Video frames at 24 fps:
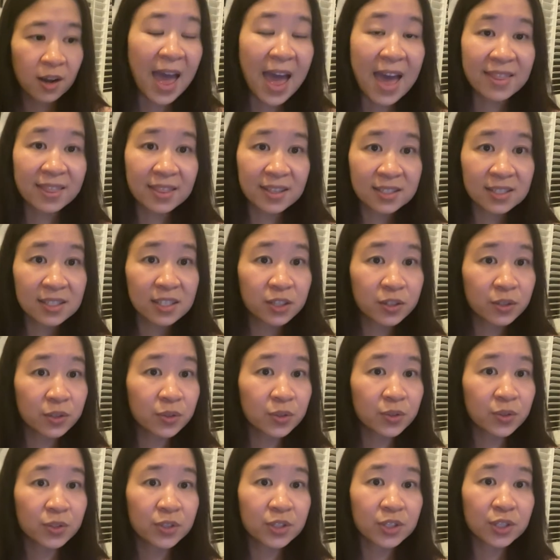and this
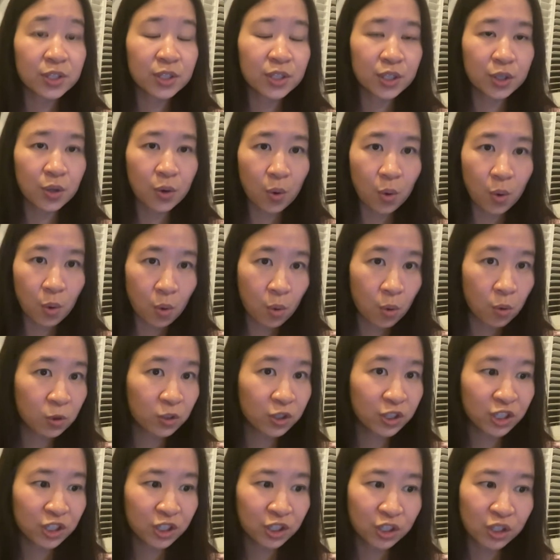includes the
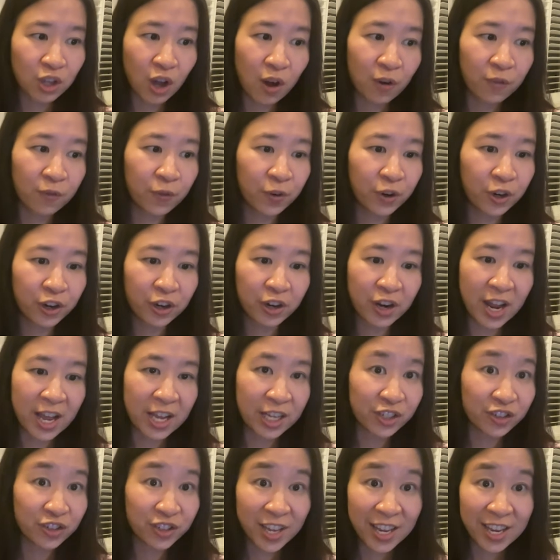old software
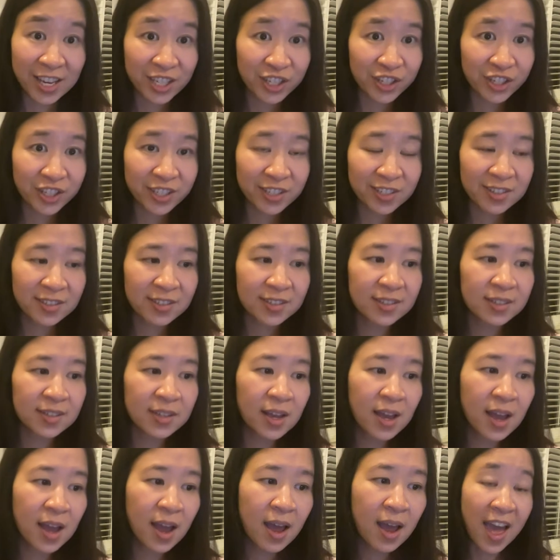
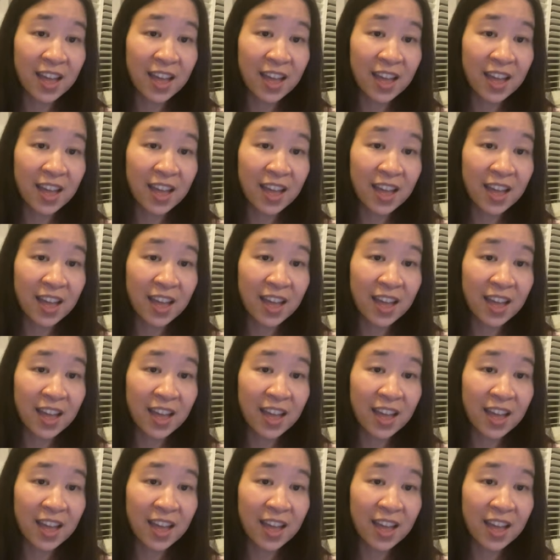education